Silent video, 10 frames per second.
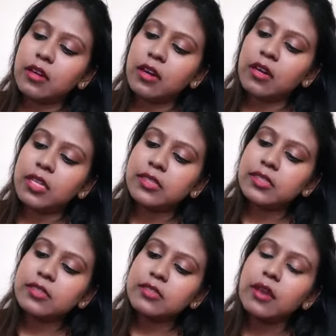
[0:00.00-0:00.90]
uh,
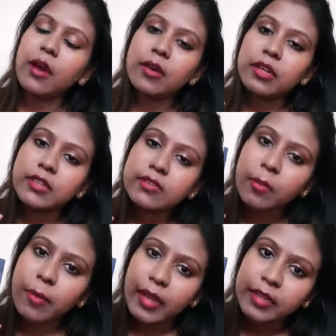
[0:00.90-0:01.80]
this is uh, gives
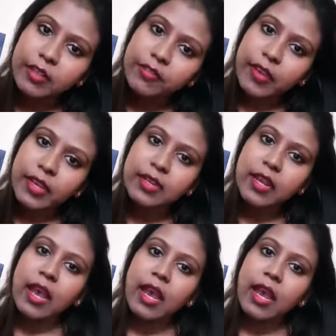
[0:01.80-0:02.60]
a matte effect,